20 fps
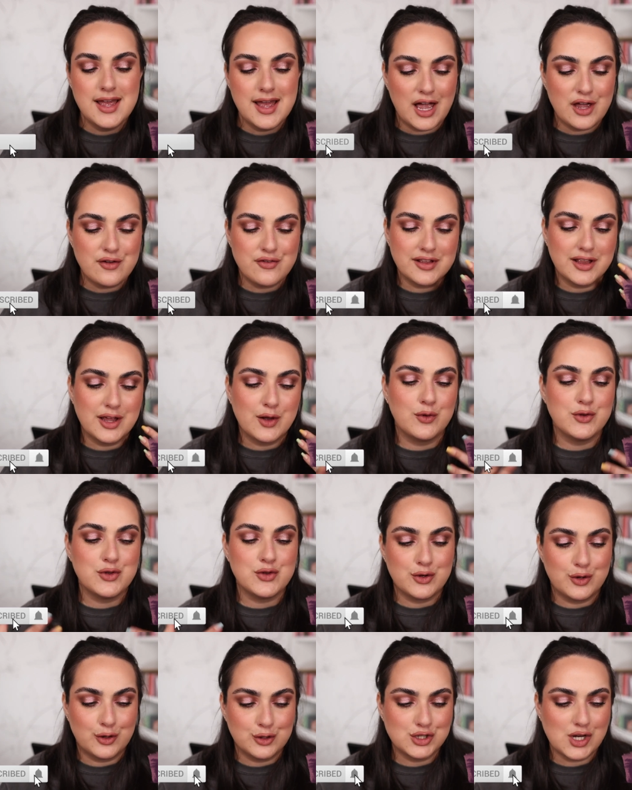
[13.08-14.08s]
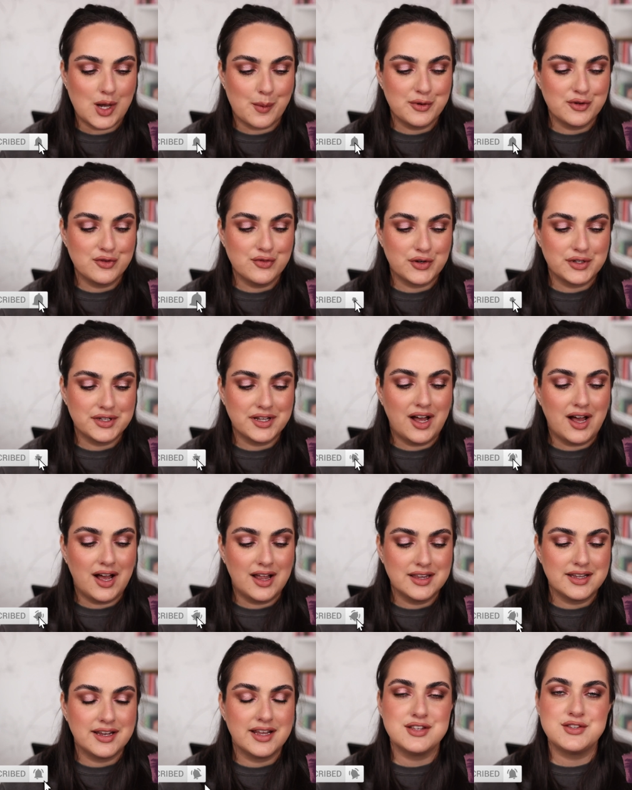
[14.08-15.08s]
I feel like when you go shopping for the
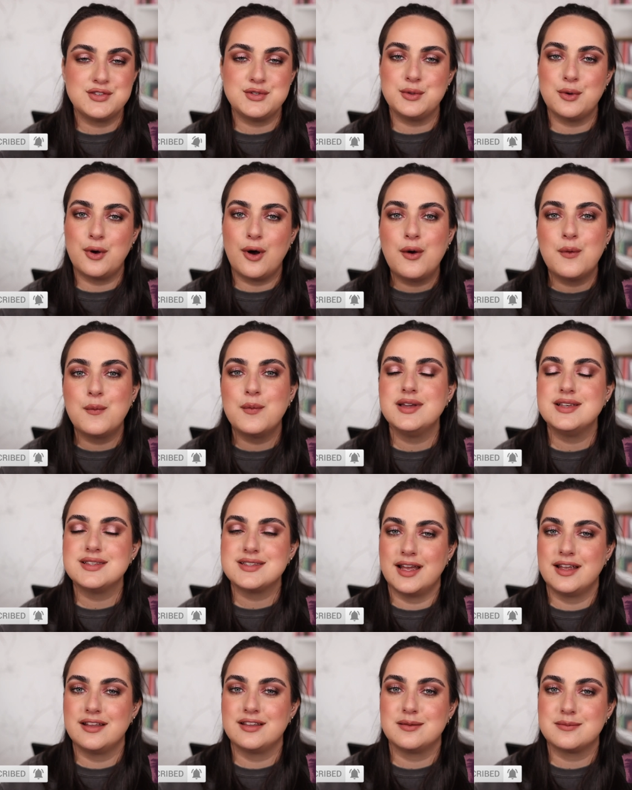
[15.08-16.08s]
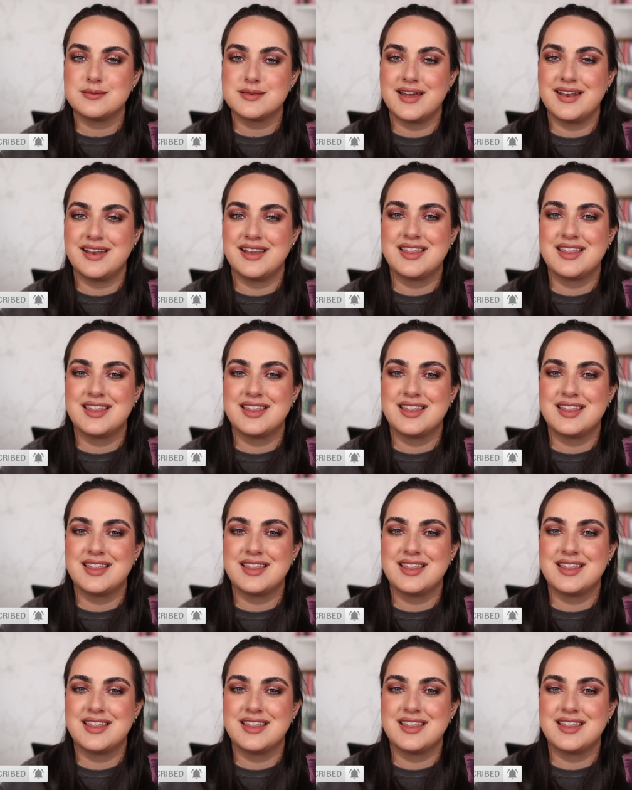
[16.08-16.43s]
holidays, you always end up getting